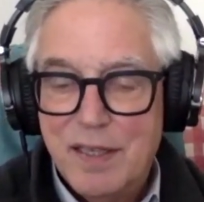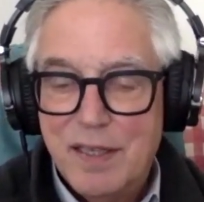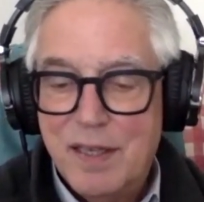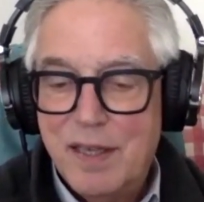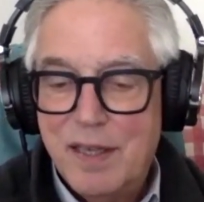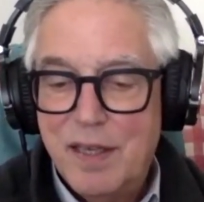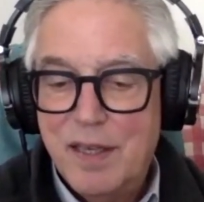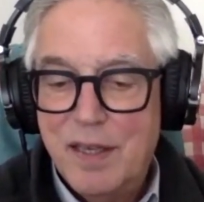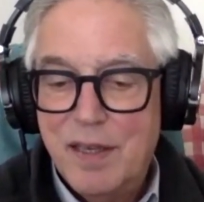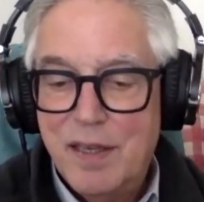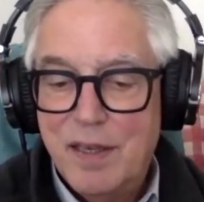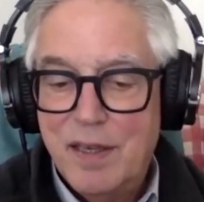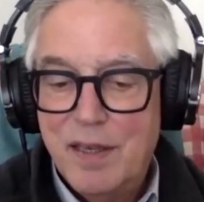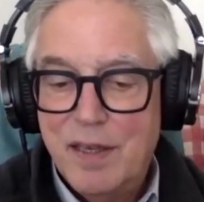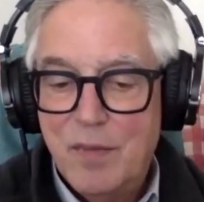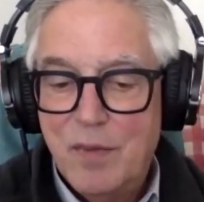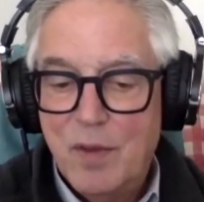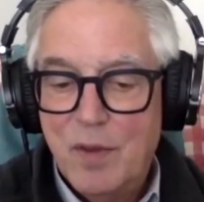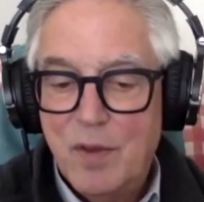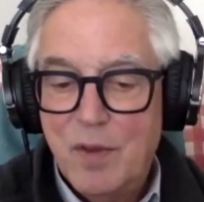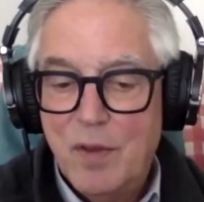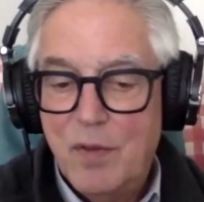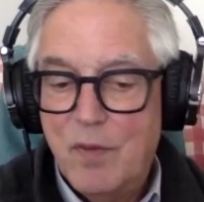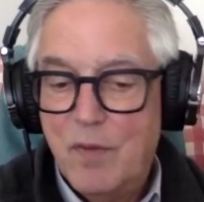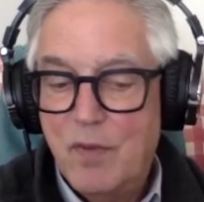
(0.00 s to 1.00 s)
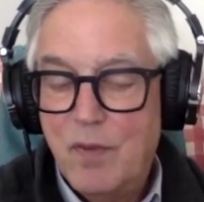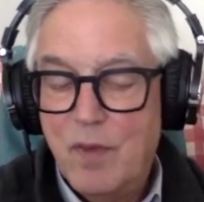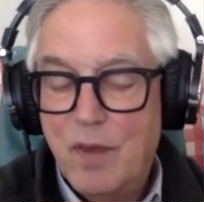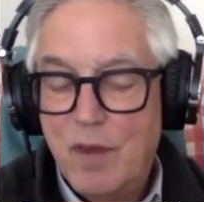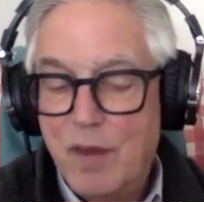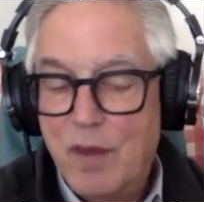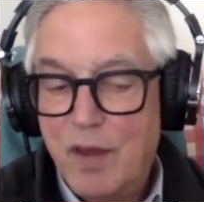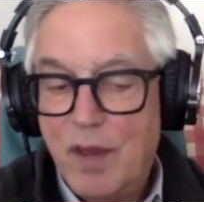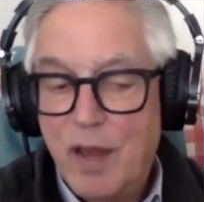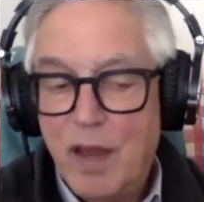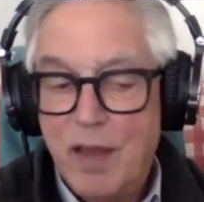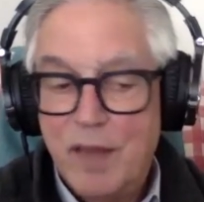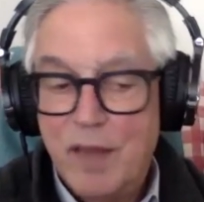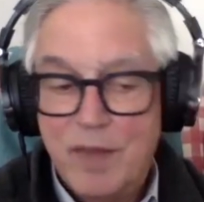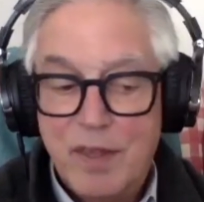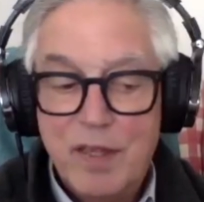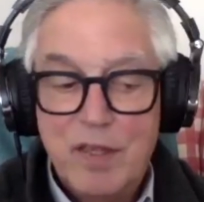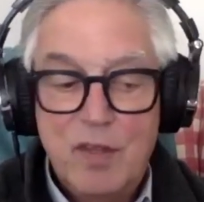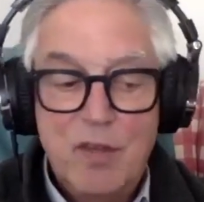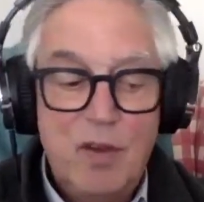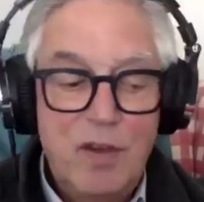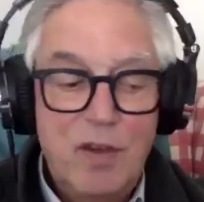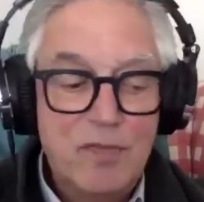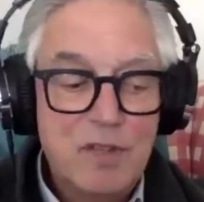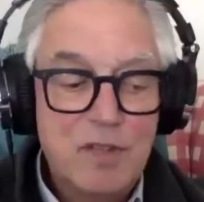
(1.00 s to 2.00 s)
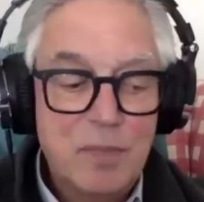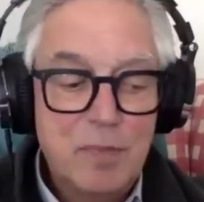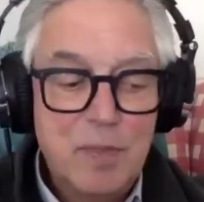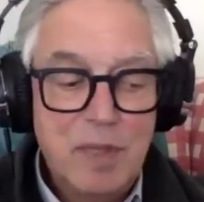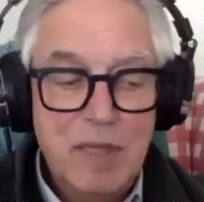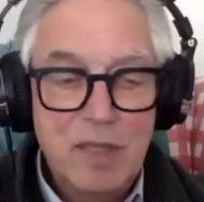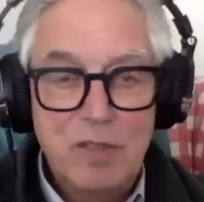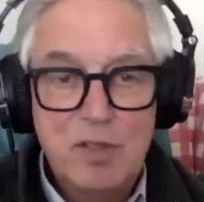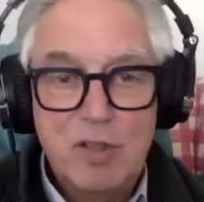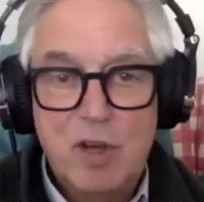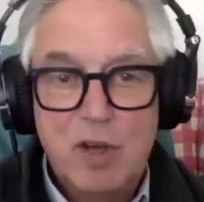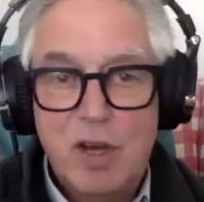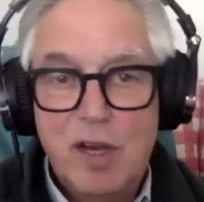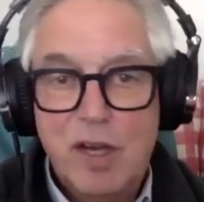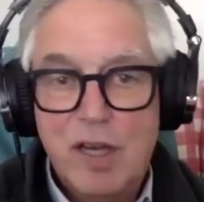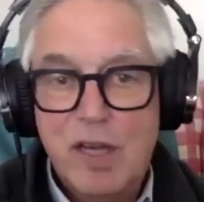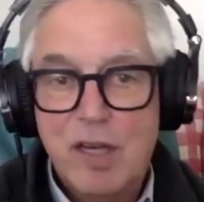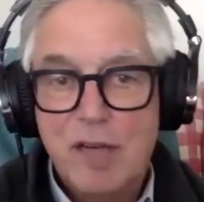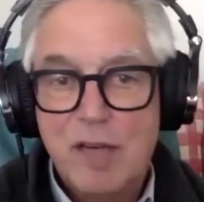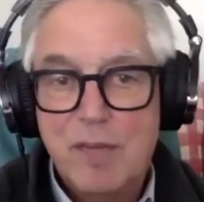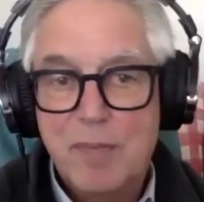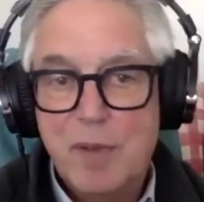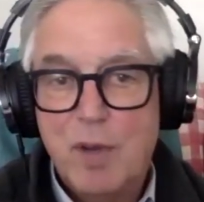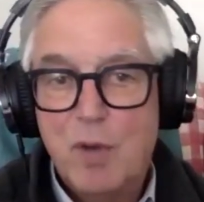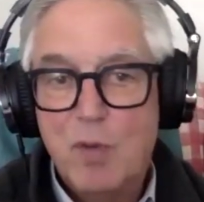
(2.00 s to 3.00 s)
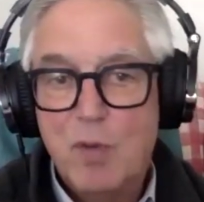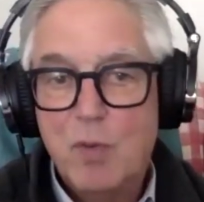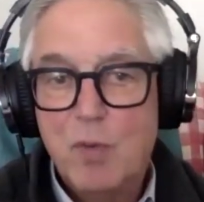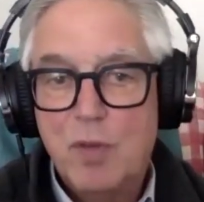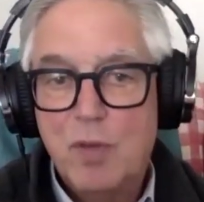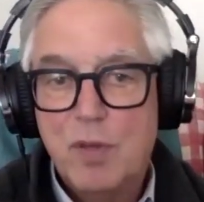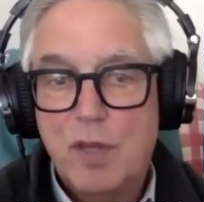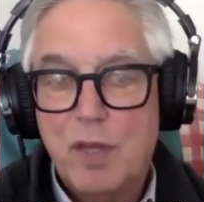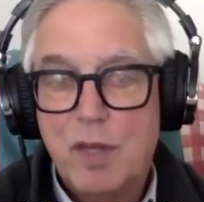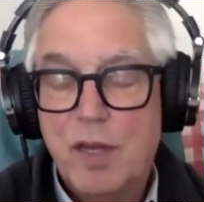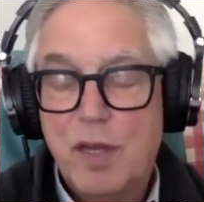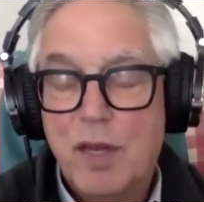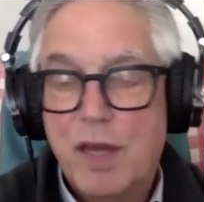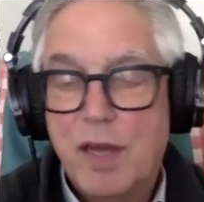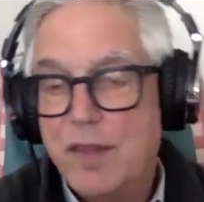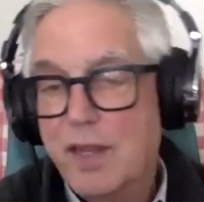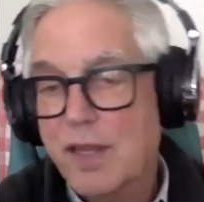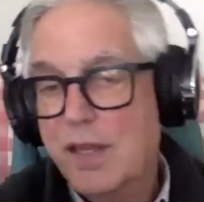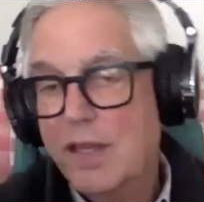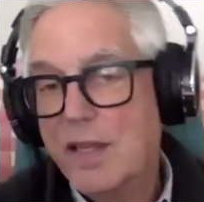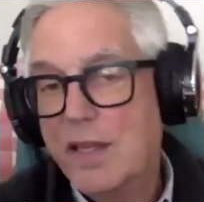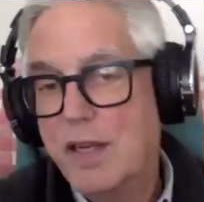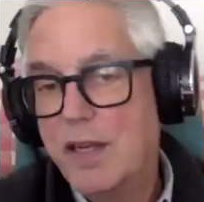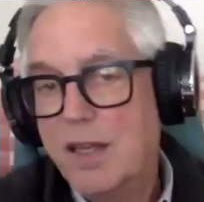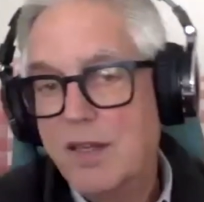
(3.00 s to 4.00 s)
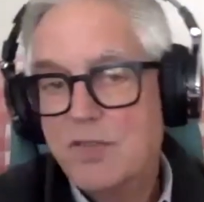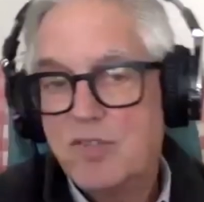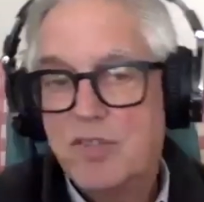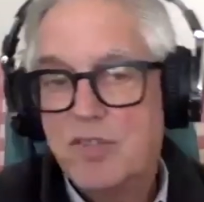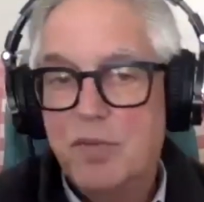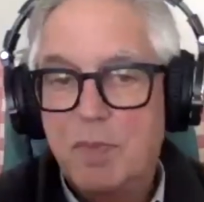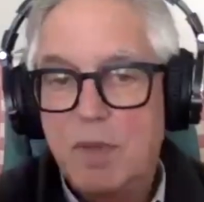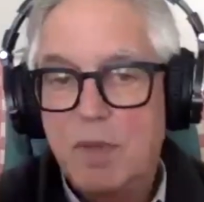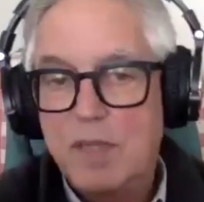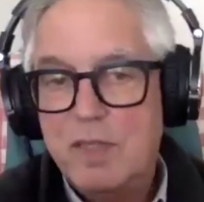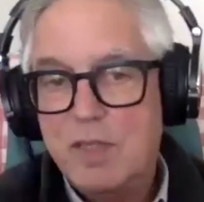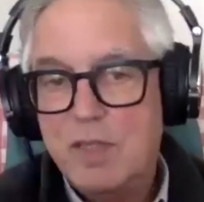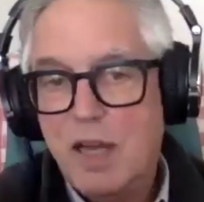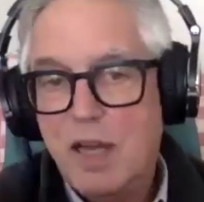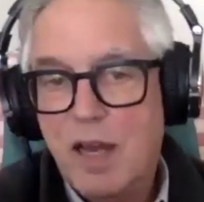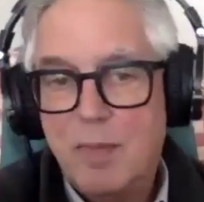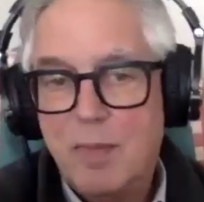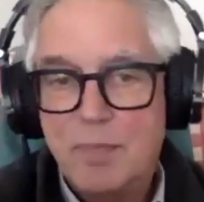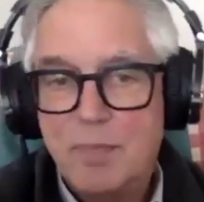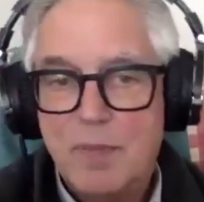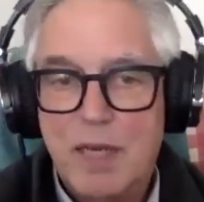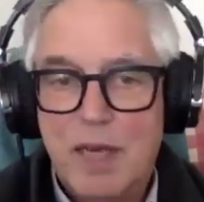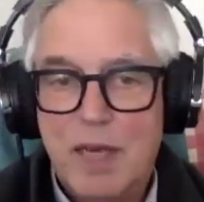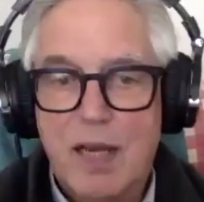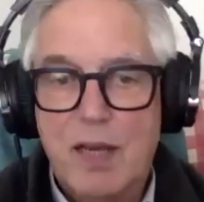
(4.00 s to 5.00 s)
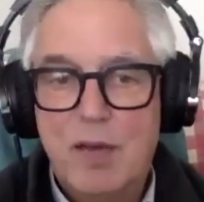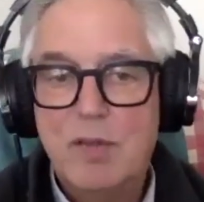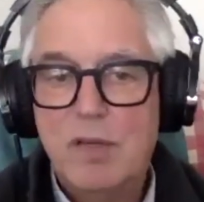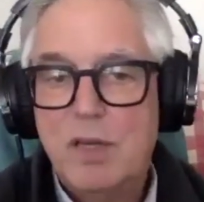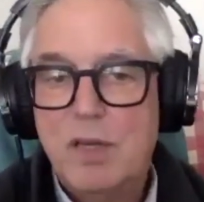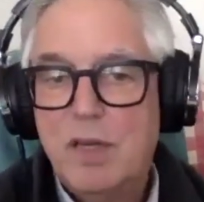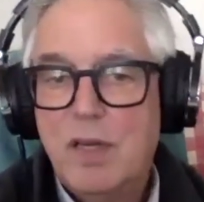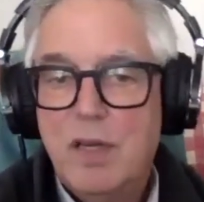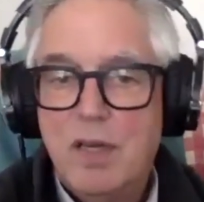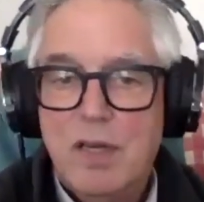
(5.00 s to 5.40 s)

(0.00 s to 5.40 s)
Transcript: it, I think you have to be a dog on a bone with it. I think it has to be top down.